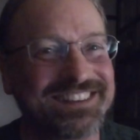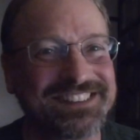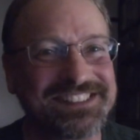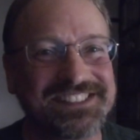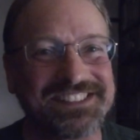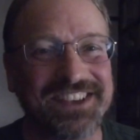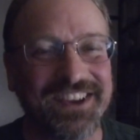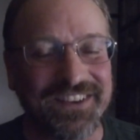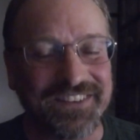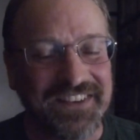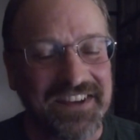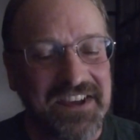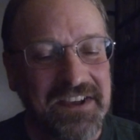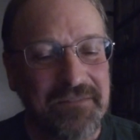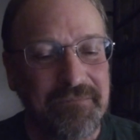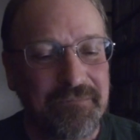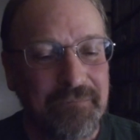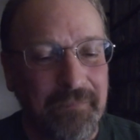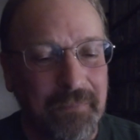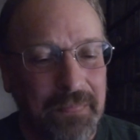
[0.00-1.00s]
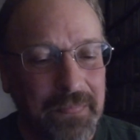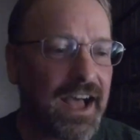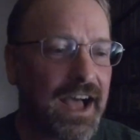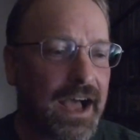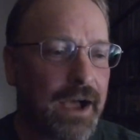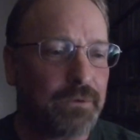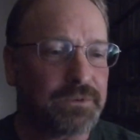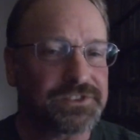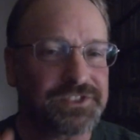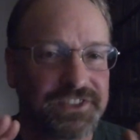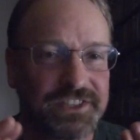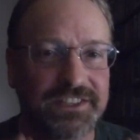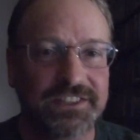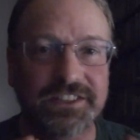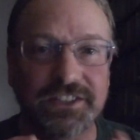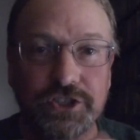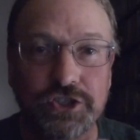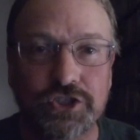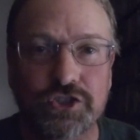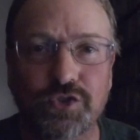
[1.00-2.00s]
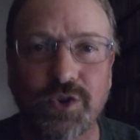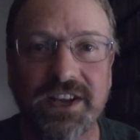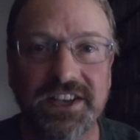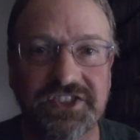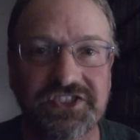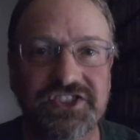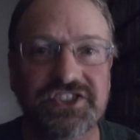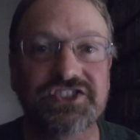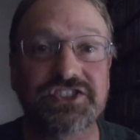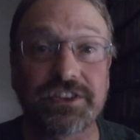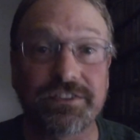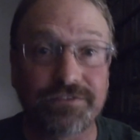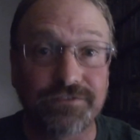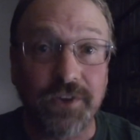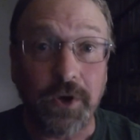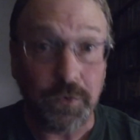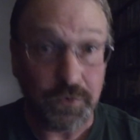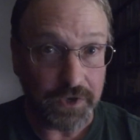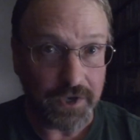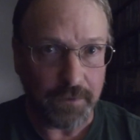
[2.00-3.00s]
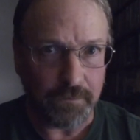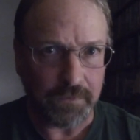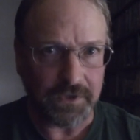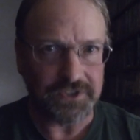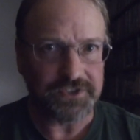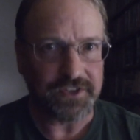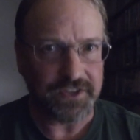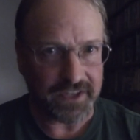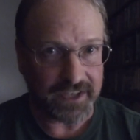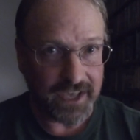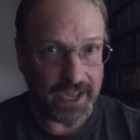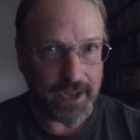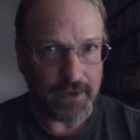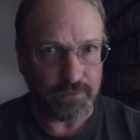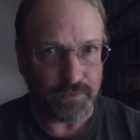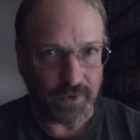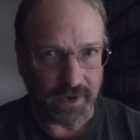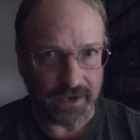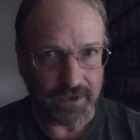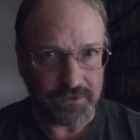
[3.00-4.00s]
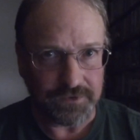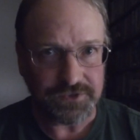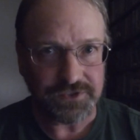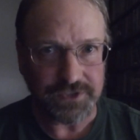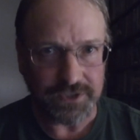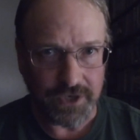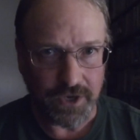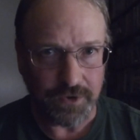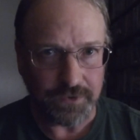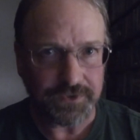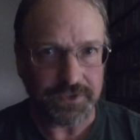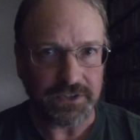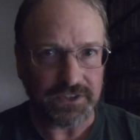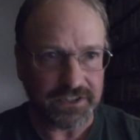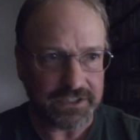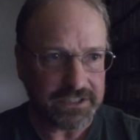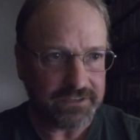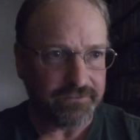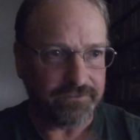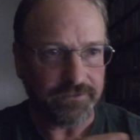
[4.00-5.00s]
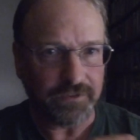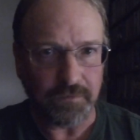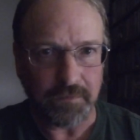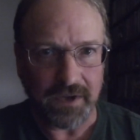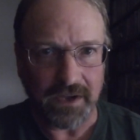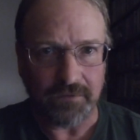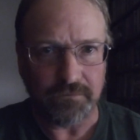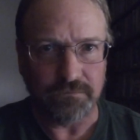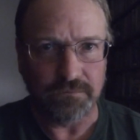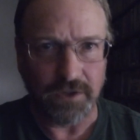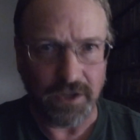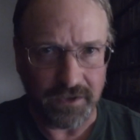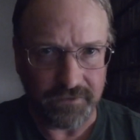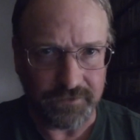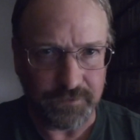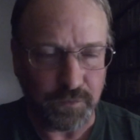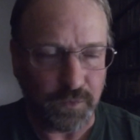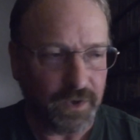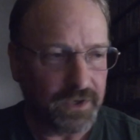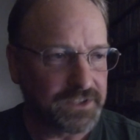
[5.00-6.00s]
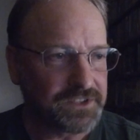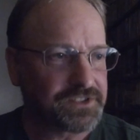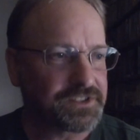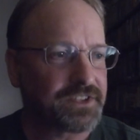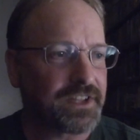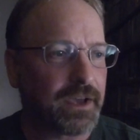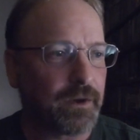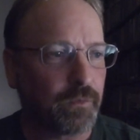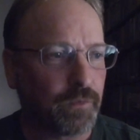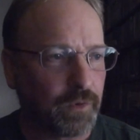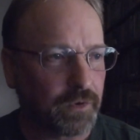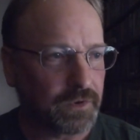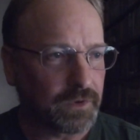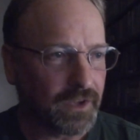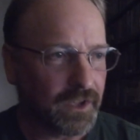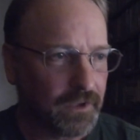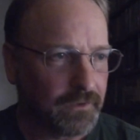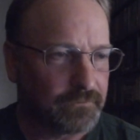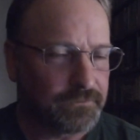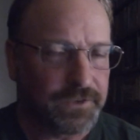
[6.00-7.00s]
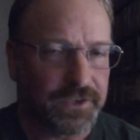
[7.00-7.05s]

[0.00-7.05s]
So I was getting the addresses and phone numbers of the campgrounds, you know, to leave for my loved ones that will,